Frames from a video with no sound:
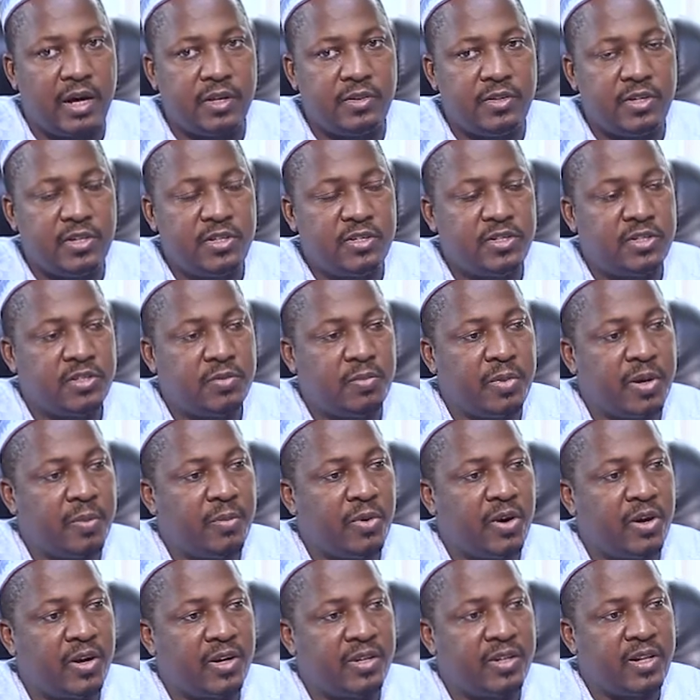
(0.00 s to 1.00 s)
These
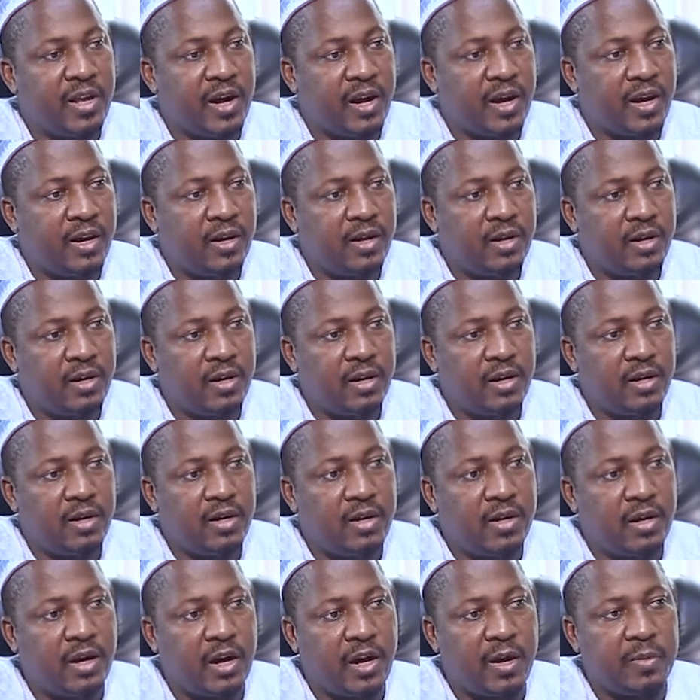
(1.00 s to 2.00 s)
memoranda
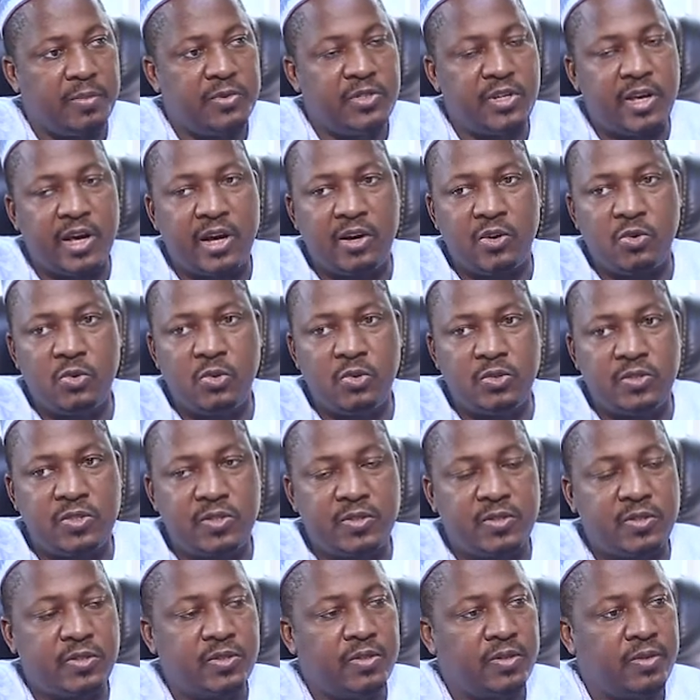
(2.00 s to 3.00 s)
have their
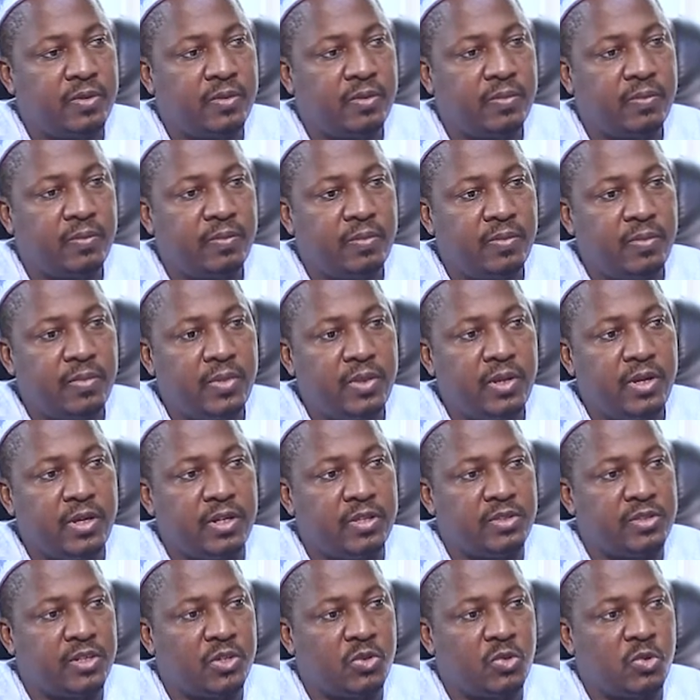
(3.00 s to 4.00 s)
roots
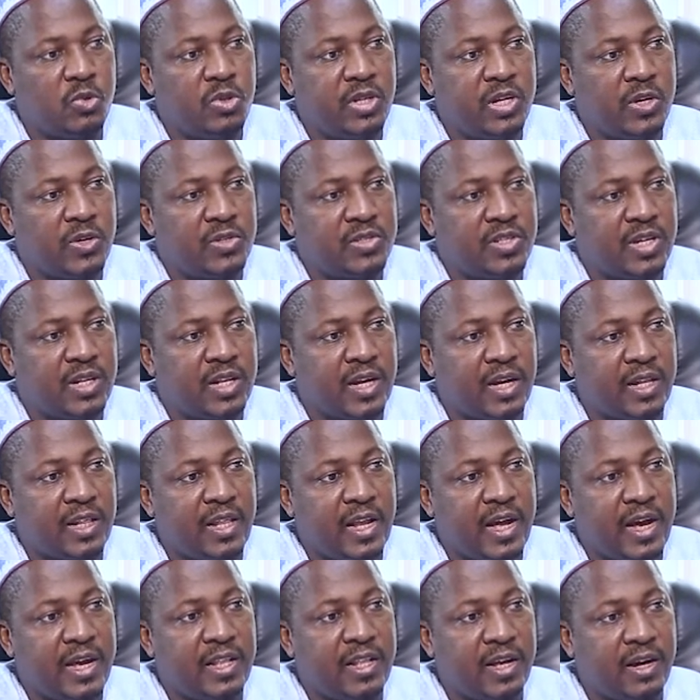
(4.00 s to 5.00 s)
in the
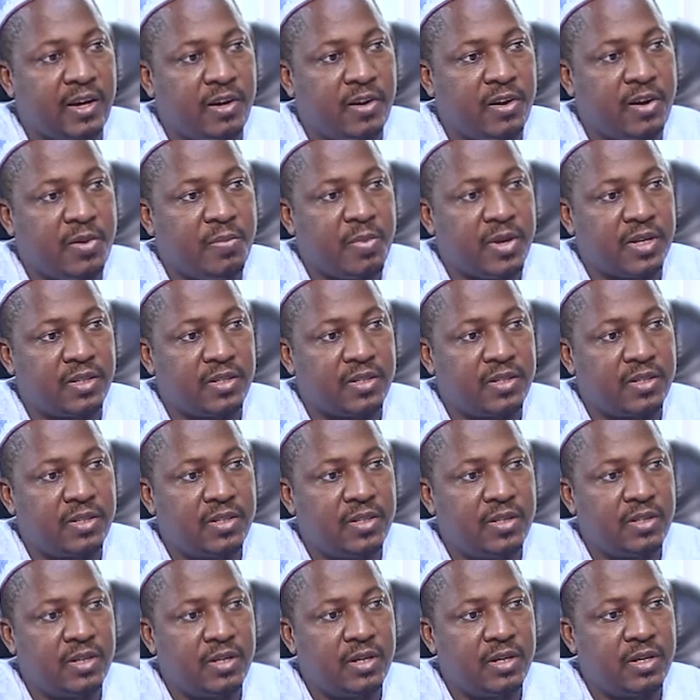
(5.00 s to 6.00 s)
2009 agreement,
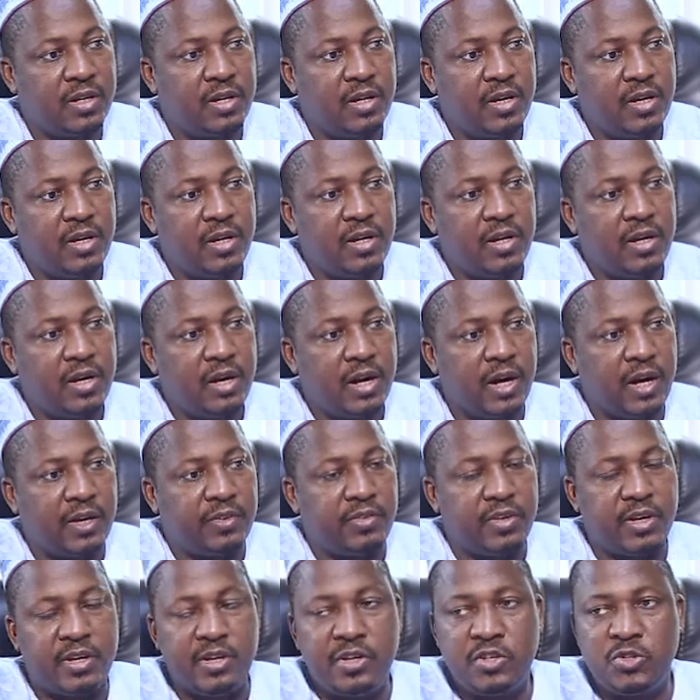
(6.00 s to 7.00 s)

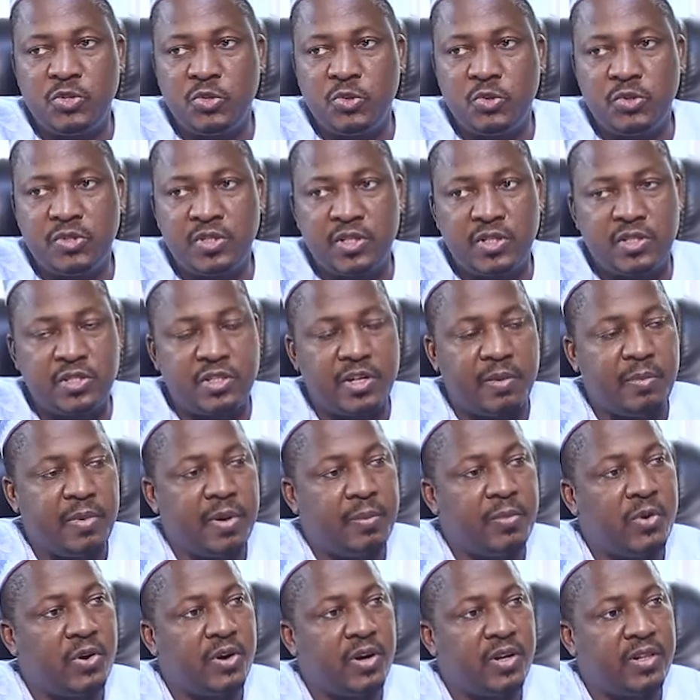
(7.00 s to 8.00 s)
and the issues in the
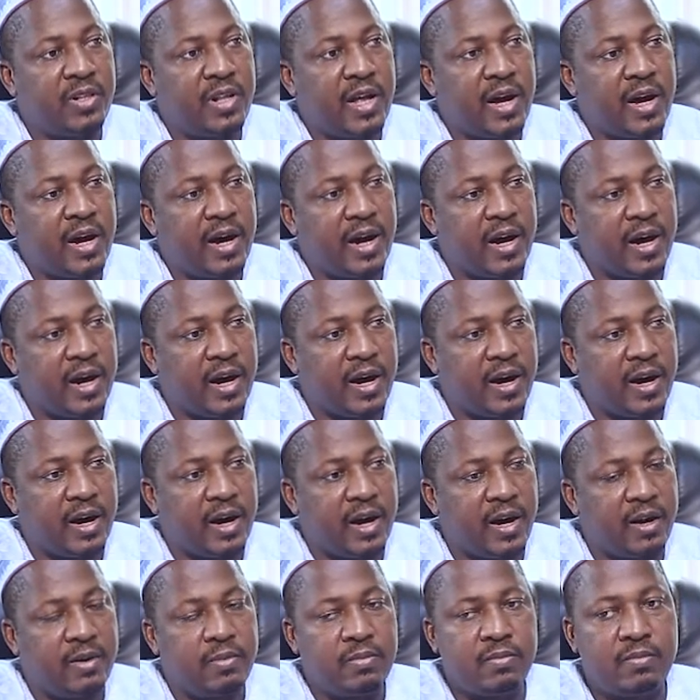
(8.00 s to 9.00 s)
memoranda
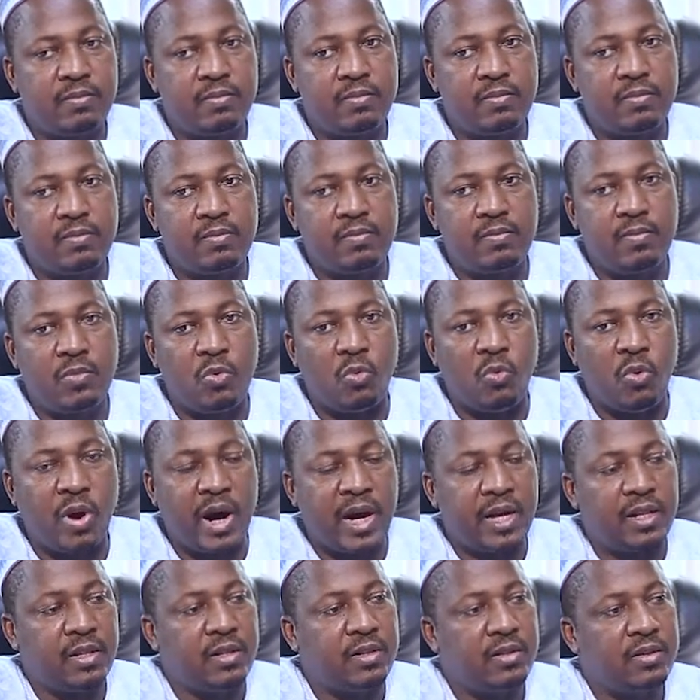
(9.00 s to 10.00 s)
are:
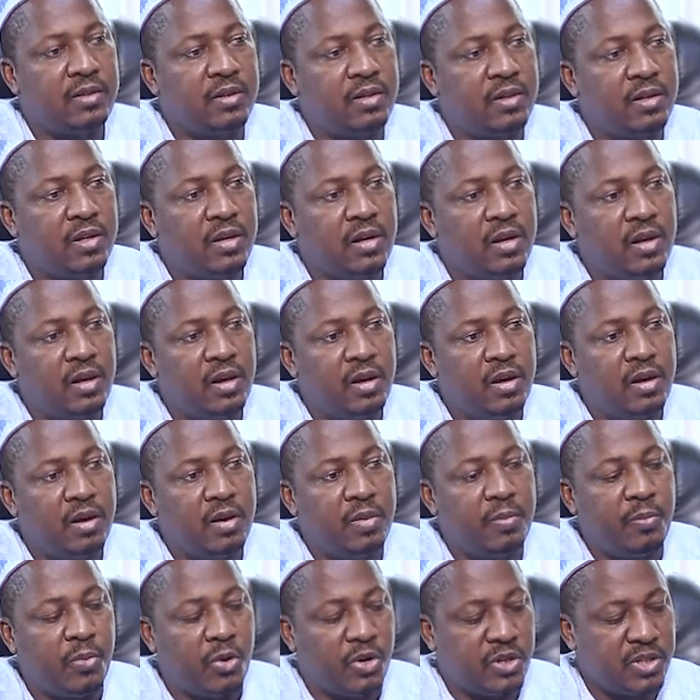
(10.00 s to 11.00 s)
1.
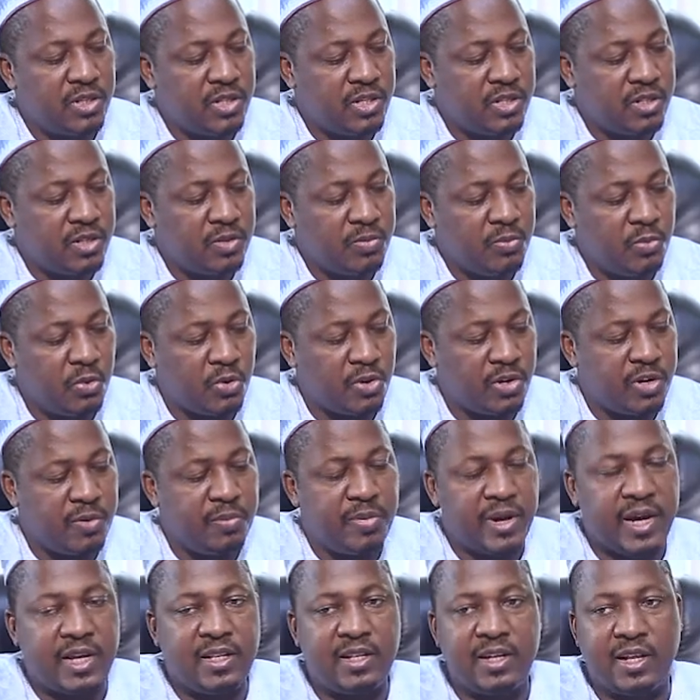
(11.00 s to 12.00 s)
Funding for
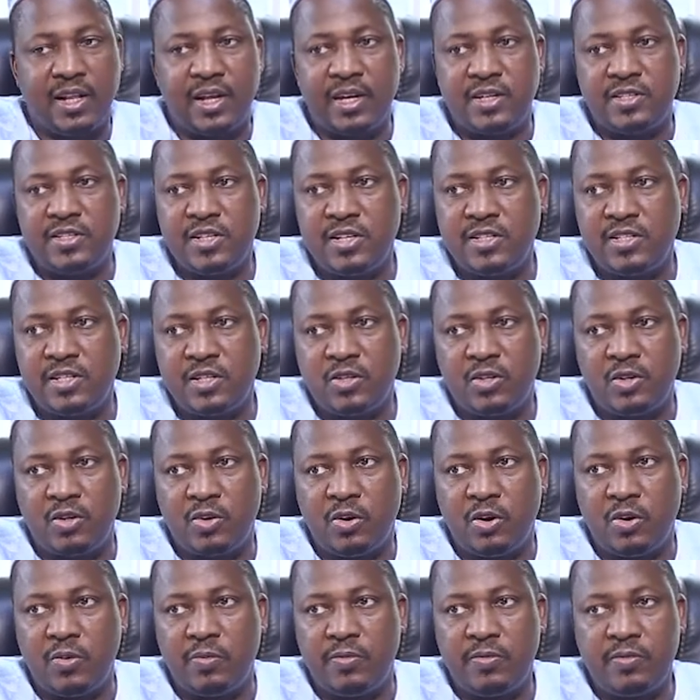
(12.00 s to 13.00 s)
revitalization
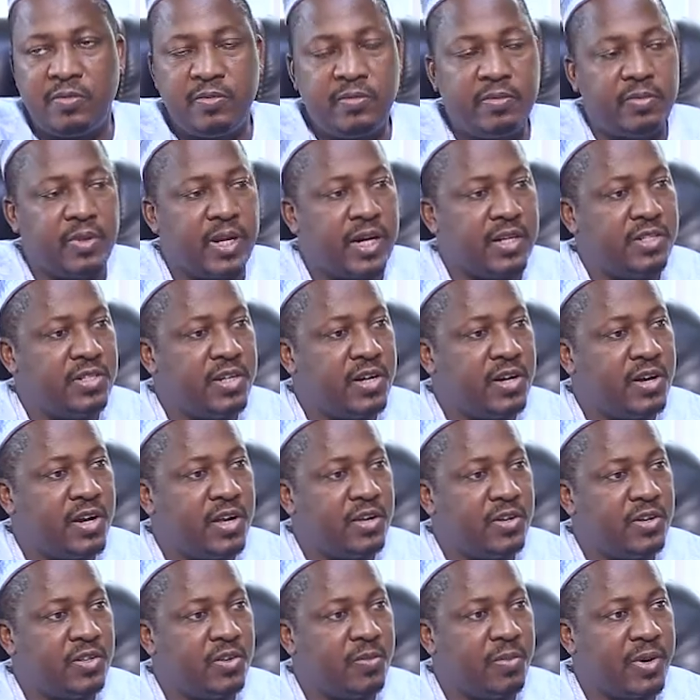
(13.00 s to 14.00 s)
of
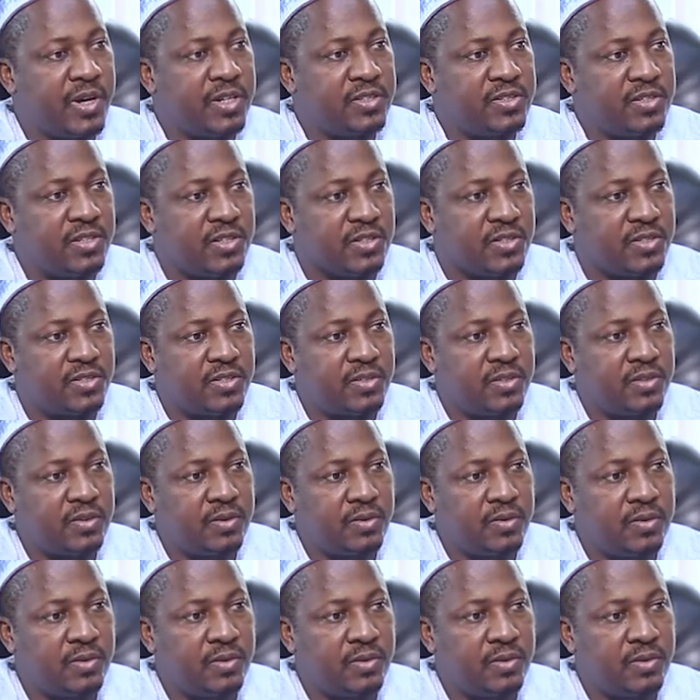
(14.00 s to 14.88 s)
Nigerian universities,